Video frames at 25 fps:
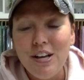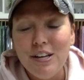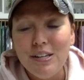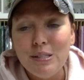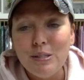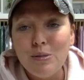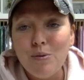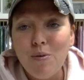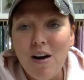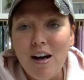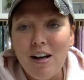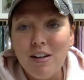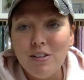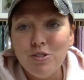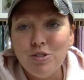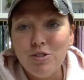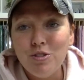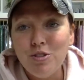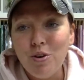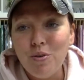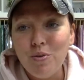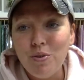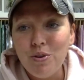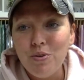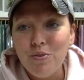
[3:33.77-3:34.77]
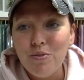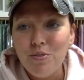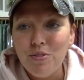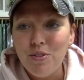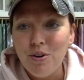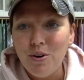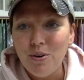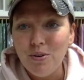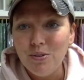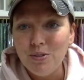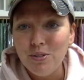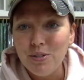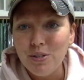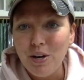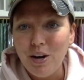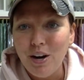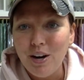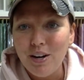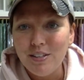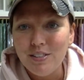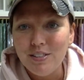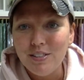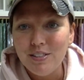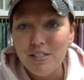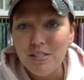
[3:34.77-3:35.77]
so I'll show you those
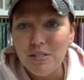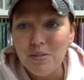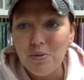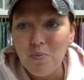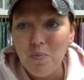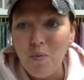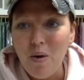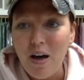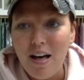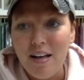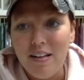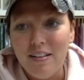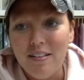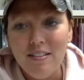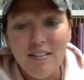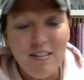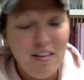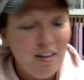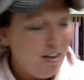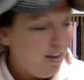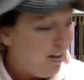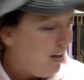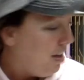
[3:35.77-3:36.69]
cards as well.